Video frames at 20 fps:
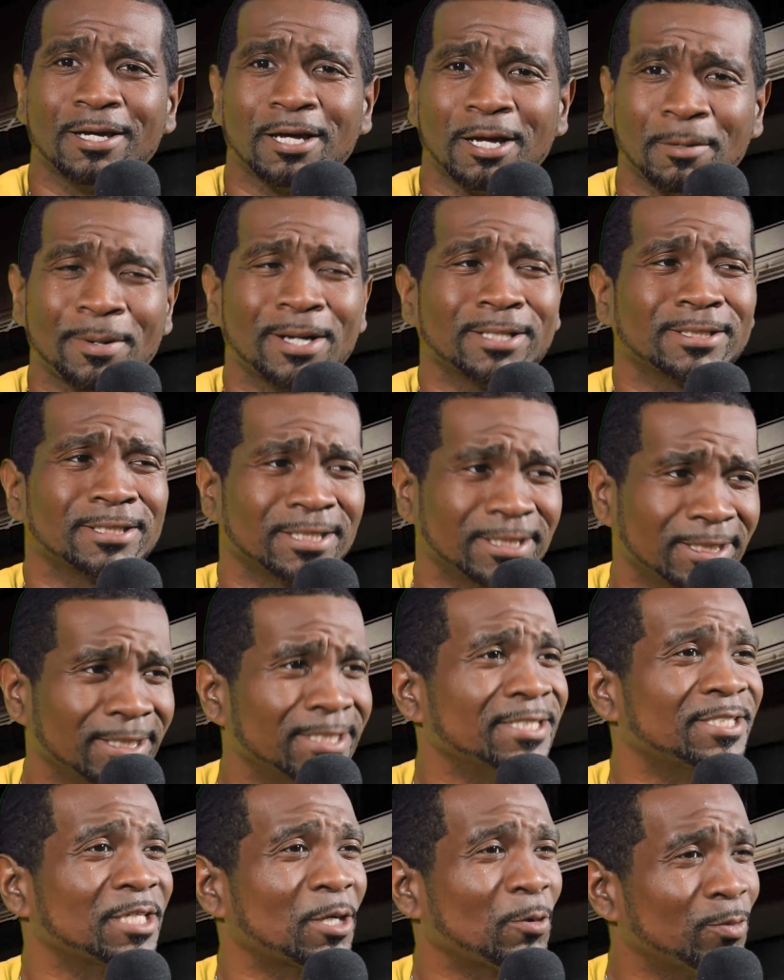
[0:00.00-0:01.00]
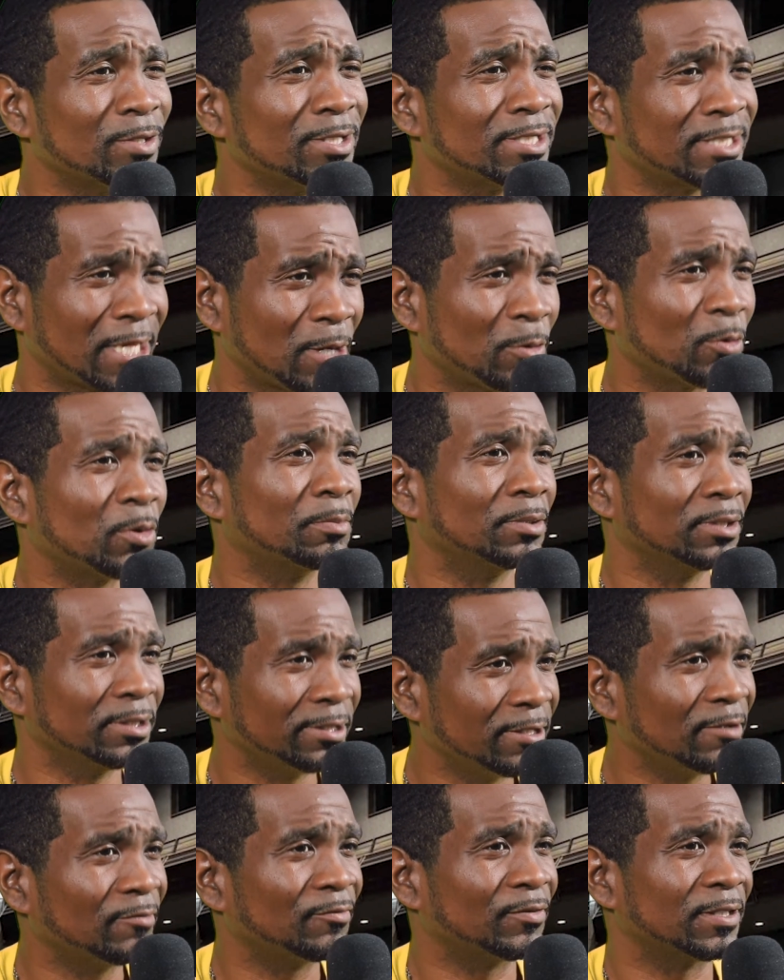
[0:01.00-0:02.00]
about the things that we say we
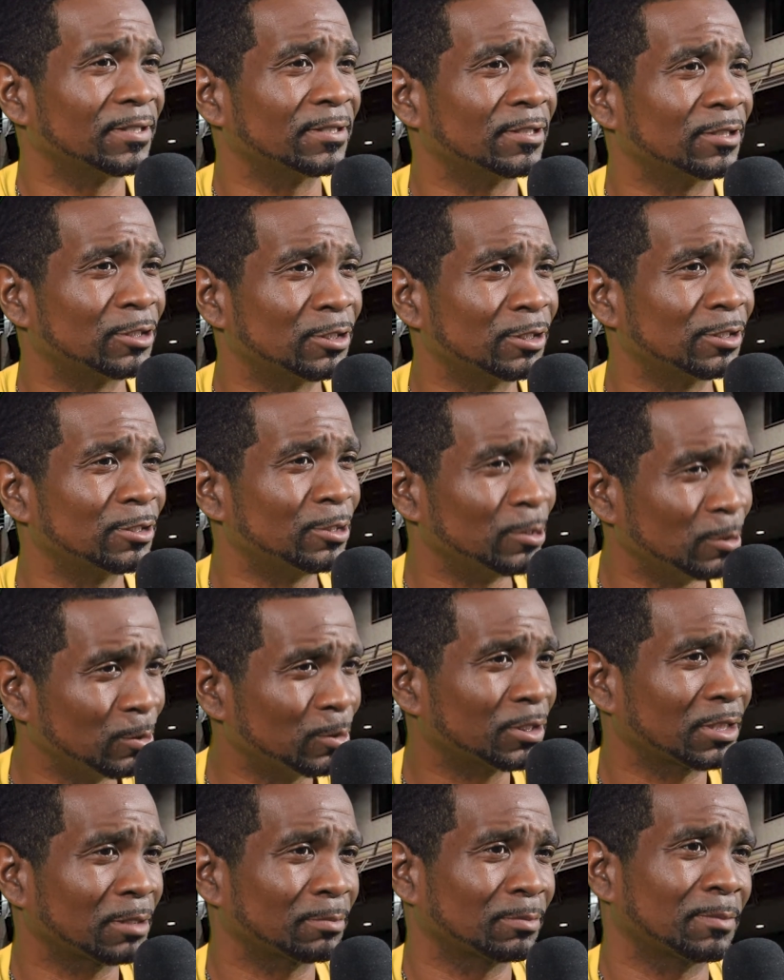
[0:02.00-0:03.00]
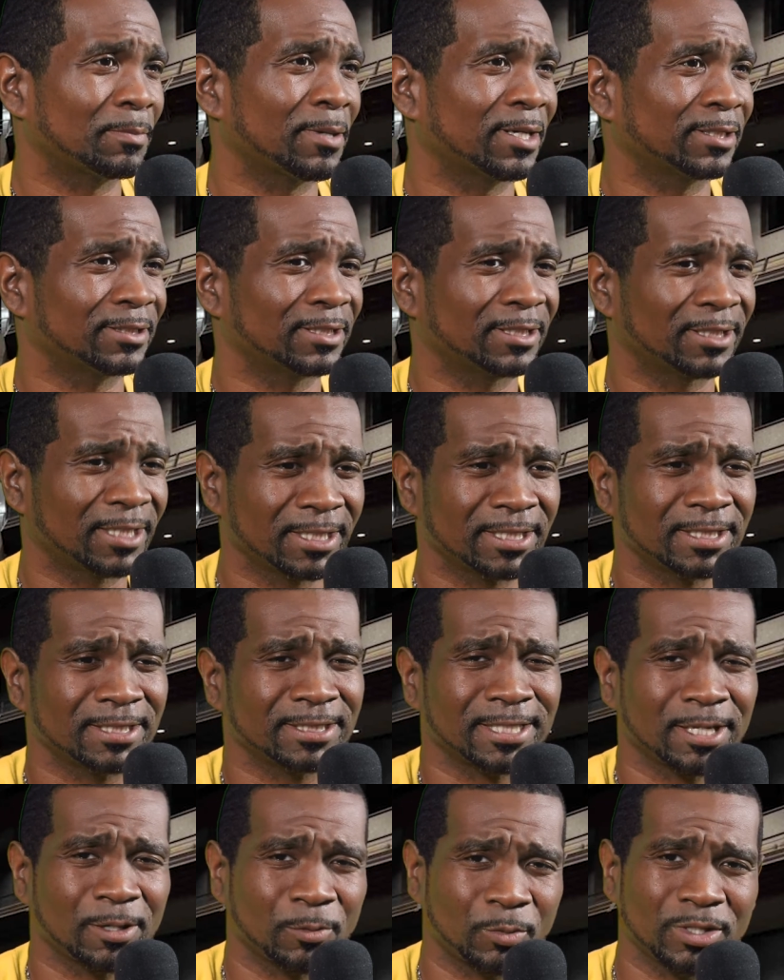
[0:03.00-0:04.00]
believe in, to do something about the things
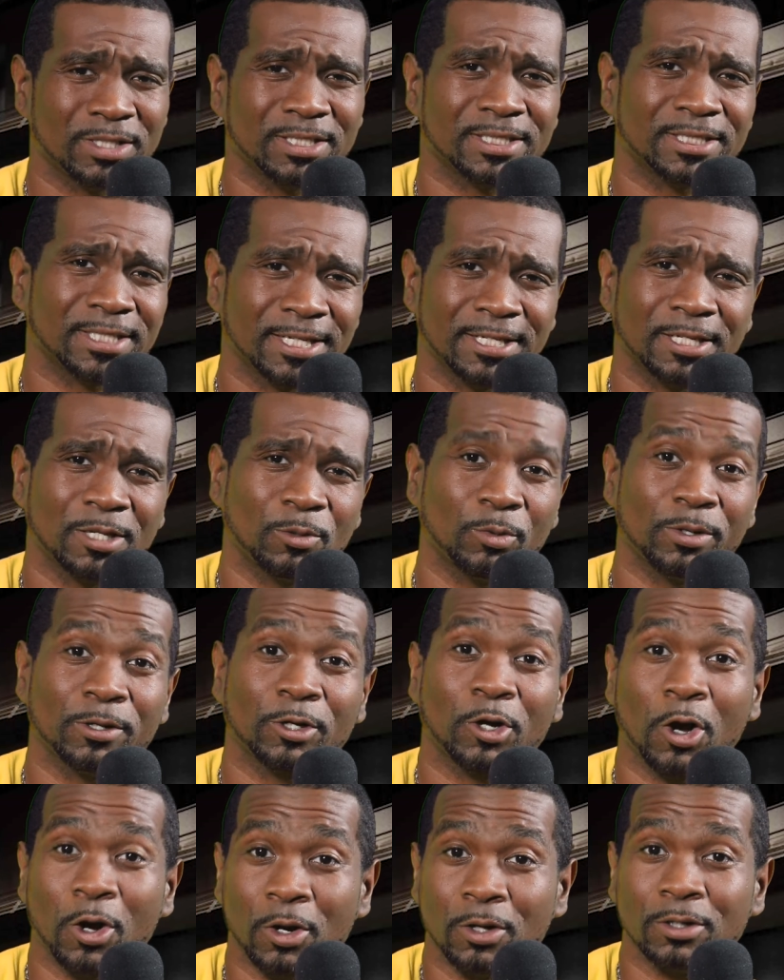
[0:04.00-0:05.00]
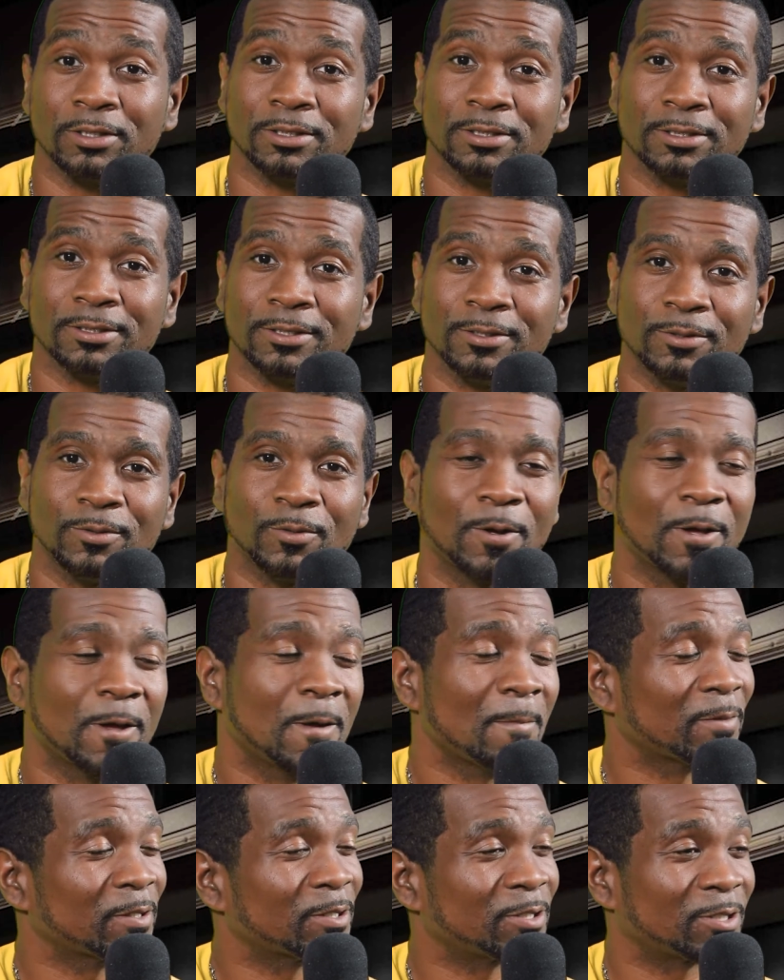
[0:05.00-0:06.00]
that we say that we're called to do.
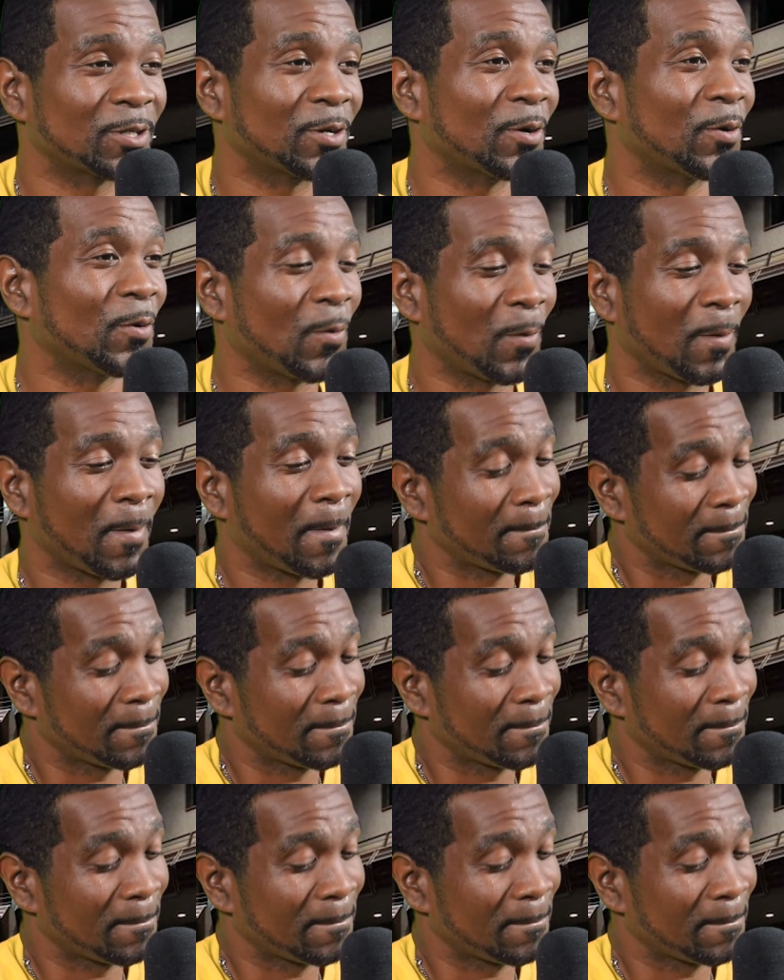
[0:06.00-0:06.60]
So